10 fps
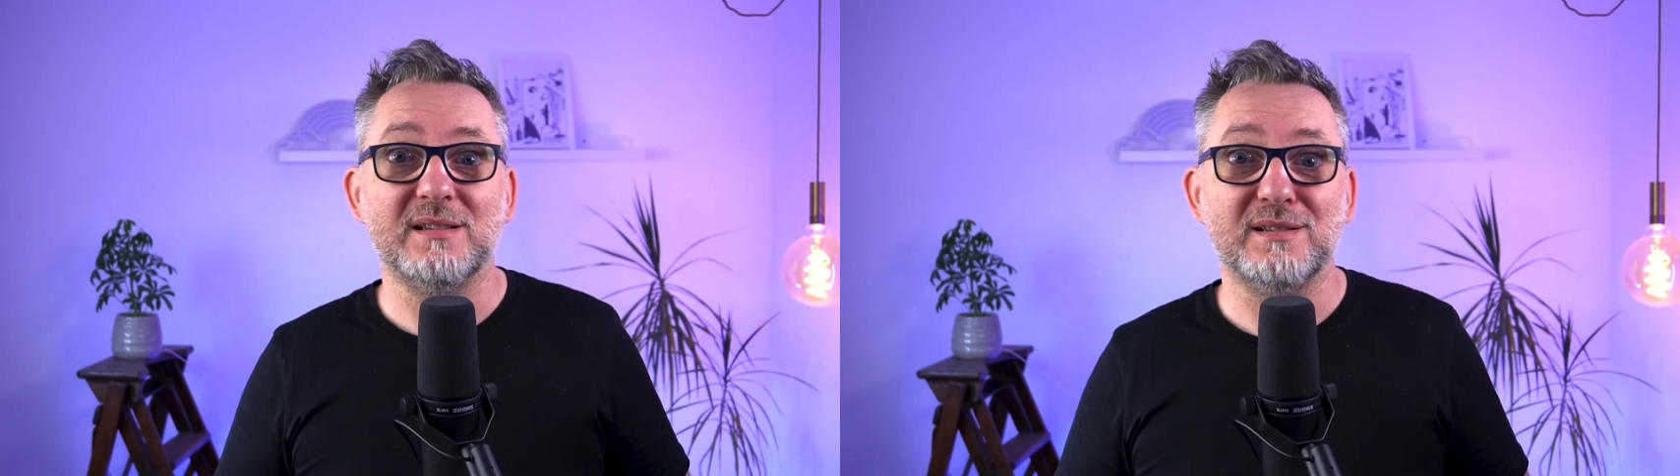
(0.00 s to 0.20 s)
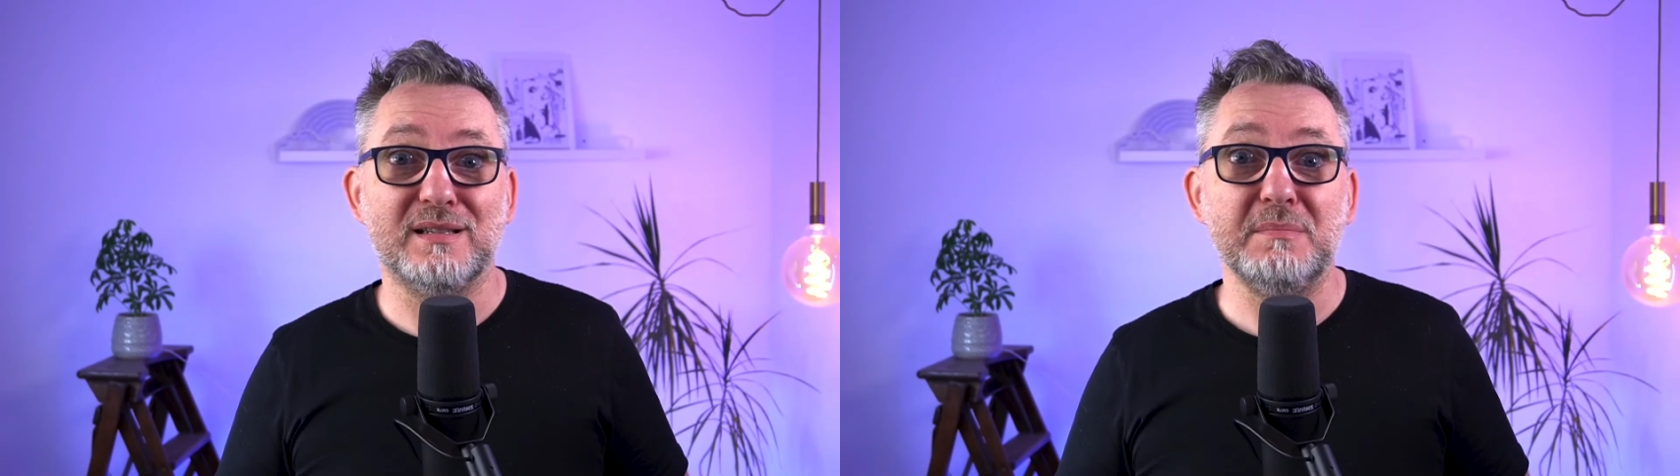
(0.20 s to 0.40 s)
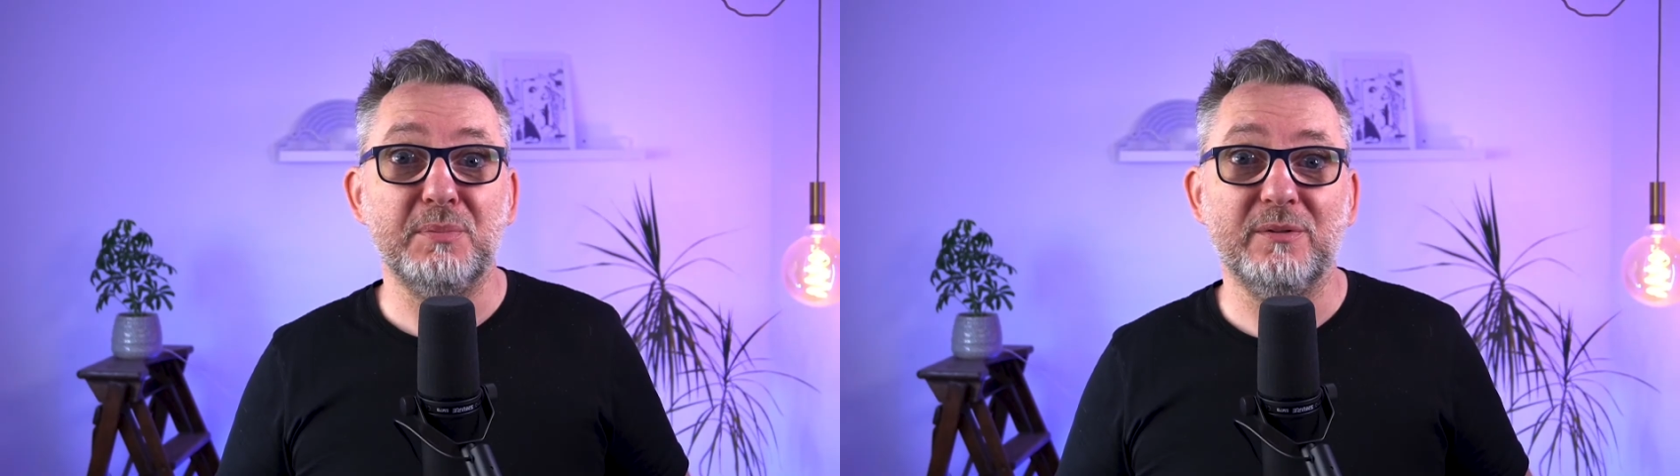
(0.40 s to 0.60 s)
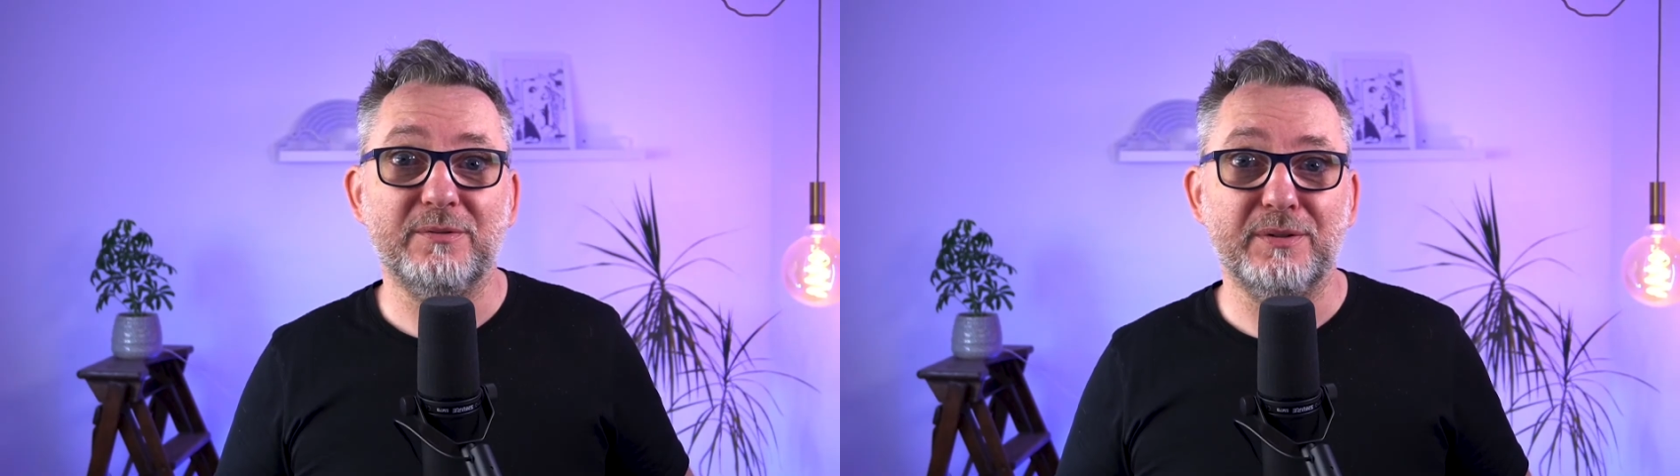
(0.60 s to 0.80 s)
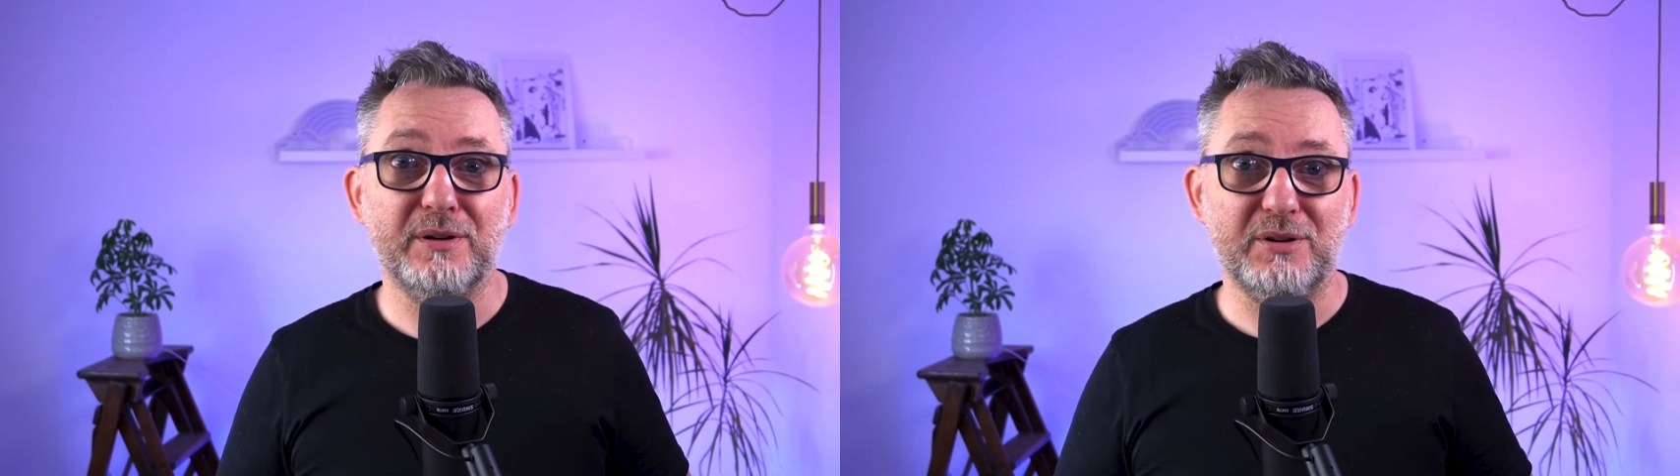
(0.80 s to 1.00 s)
It's a simple,
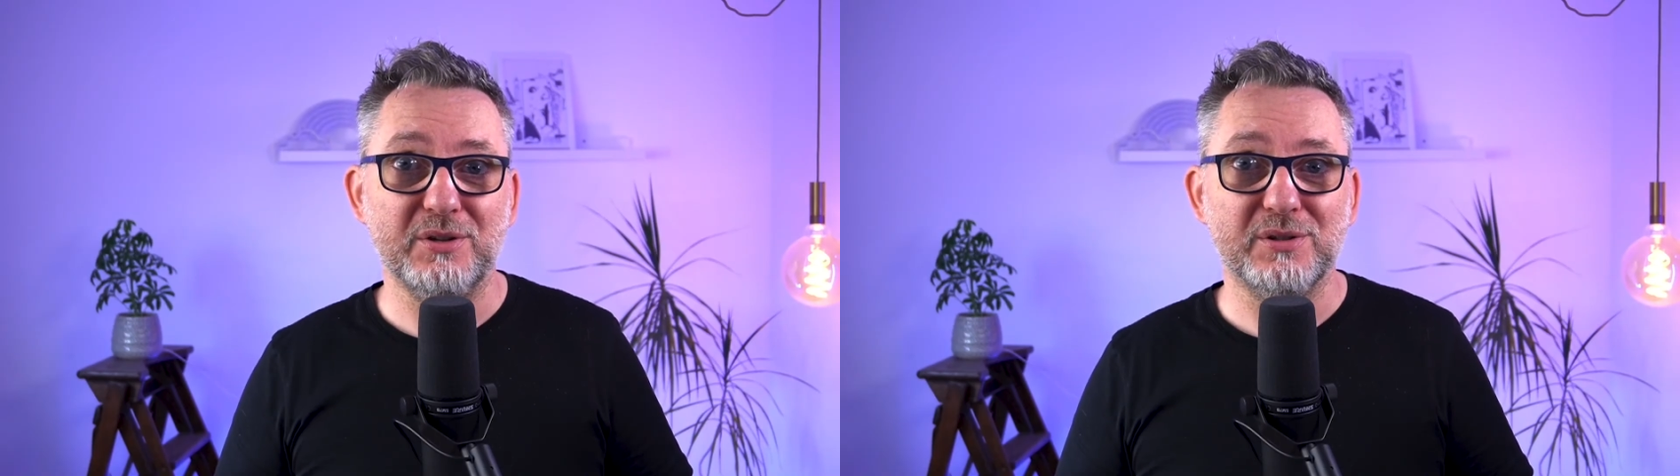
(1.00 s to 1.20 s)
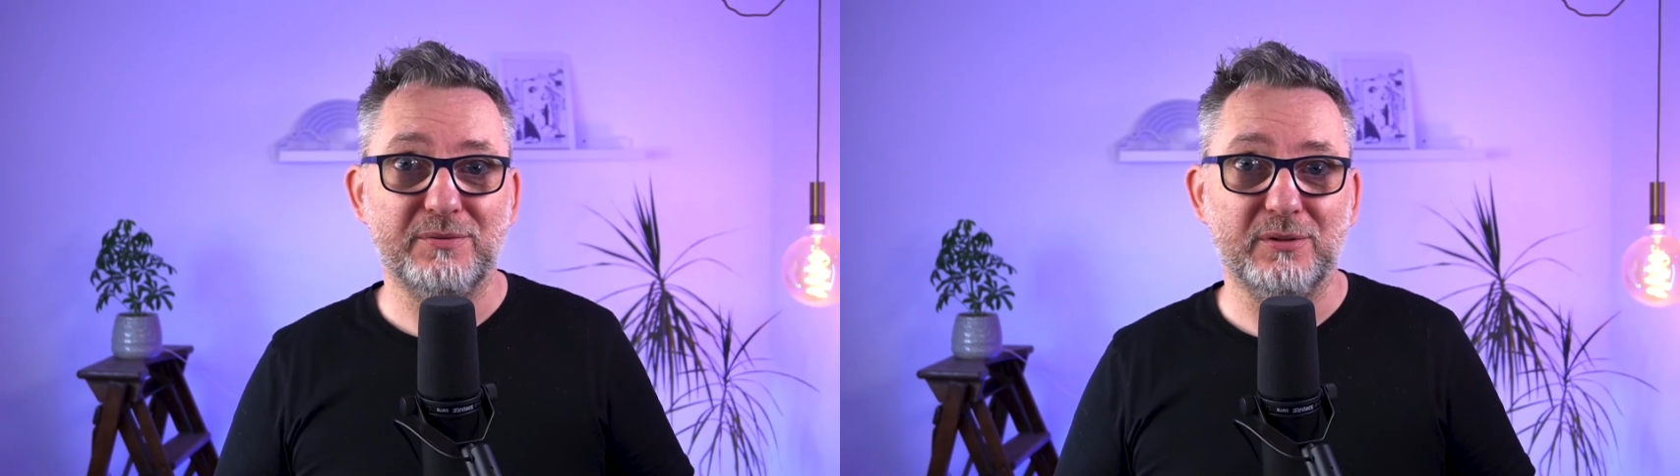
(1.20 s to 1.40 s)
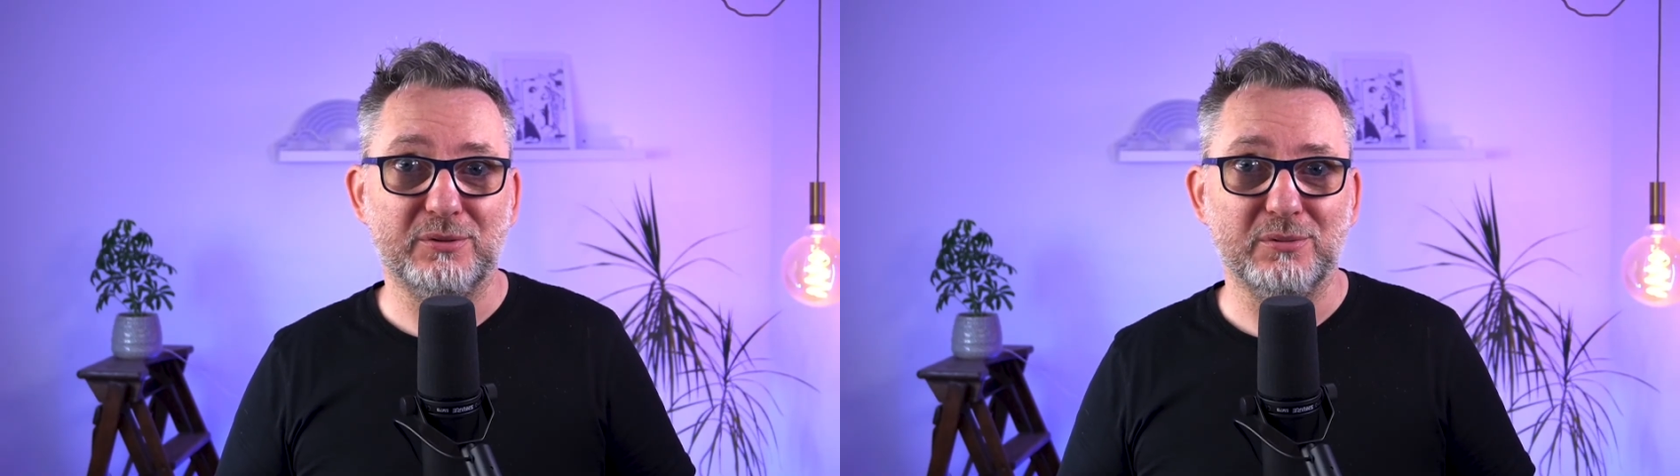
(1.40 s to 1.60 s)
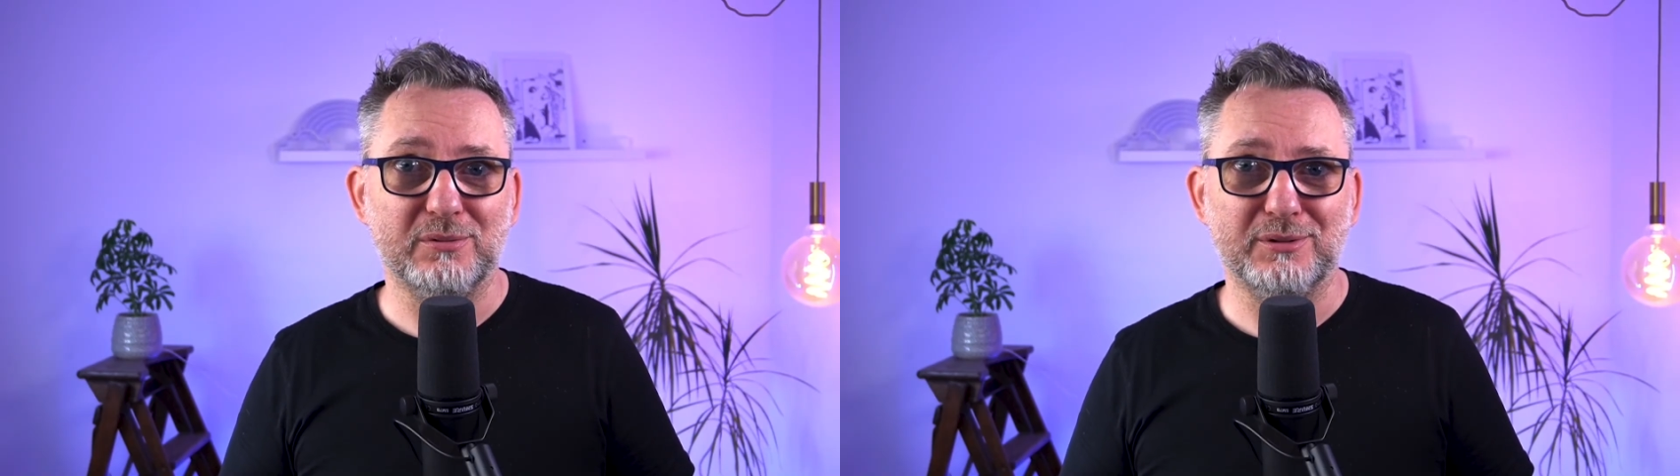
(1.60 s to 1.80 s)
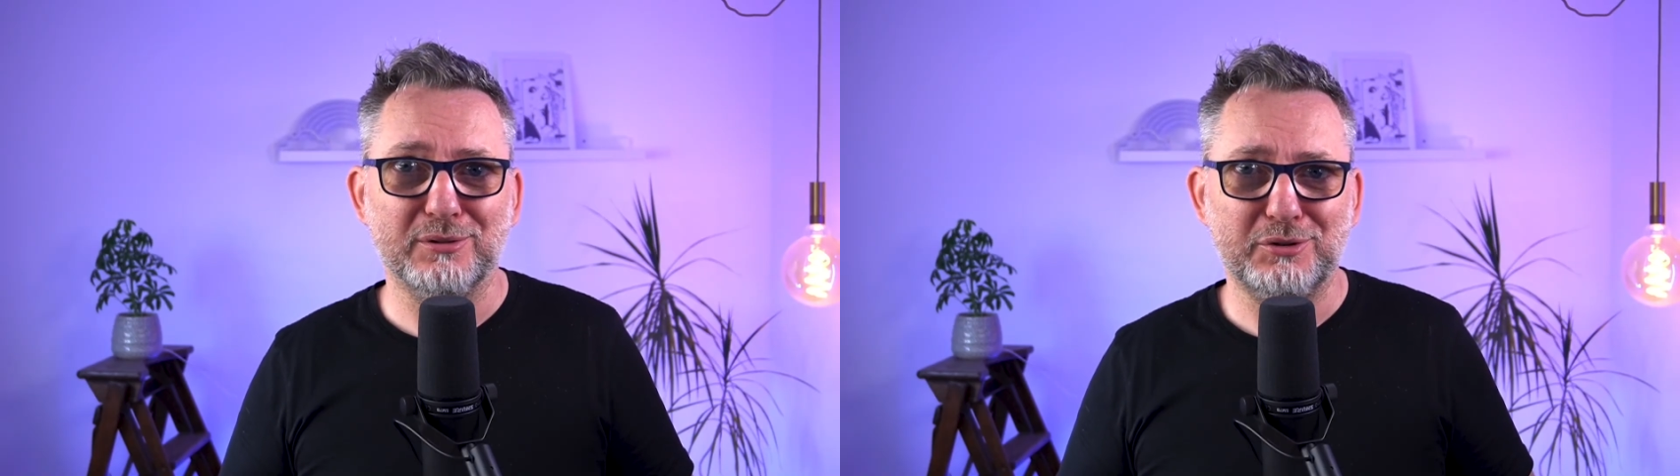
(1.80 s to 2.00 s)
very useful
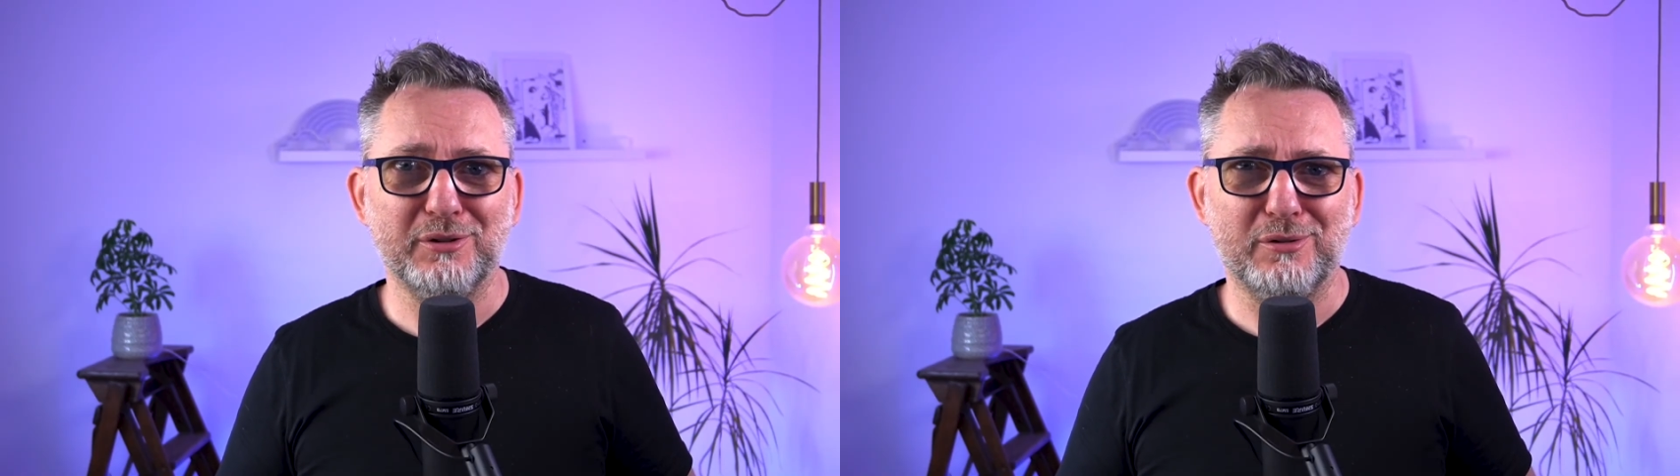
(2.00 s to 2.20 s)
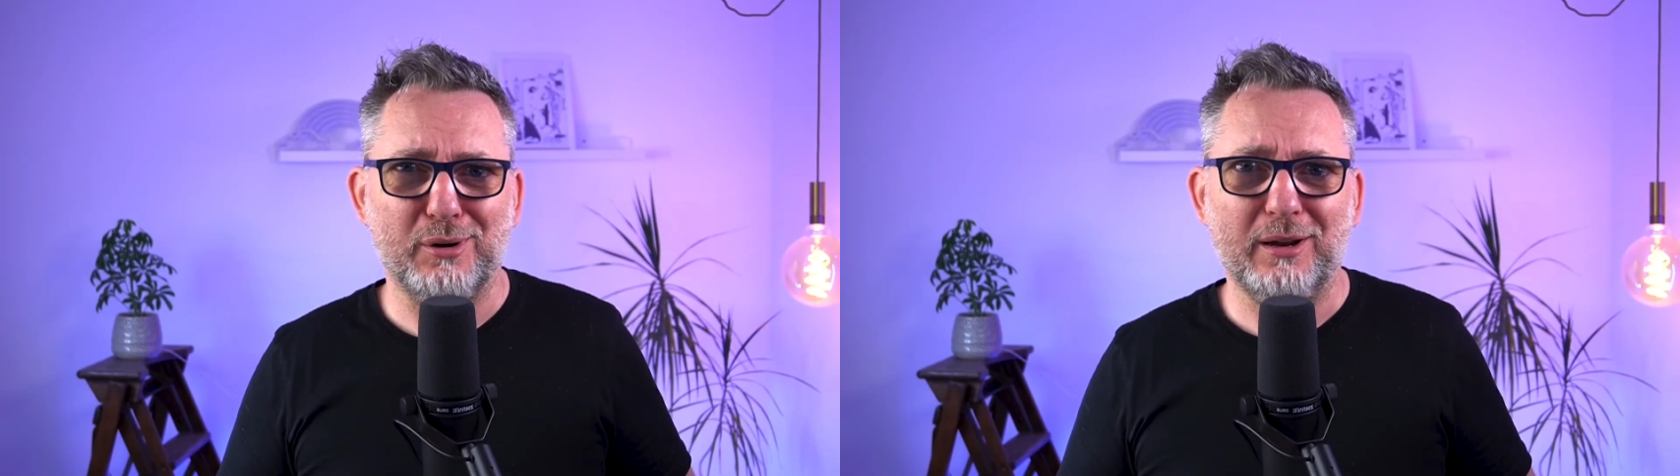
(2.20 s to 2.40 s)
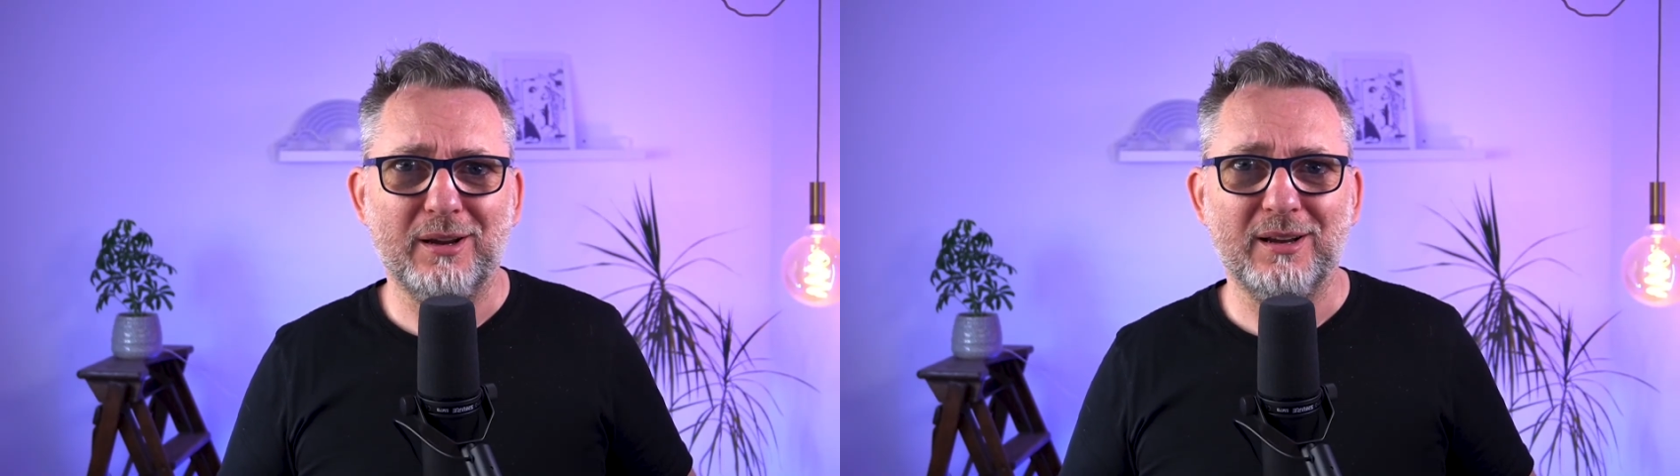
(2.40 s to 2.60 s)
tool, don't you agree?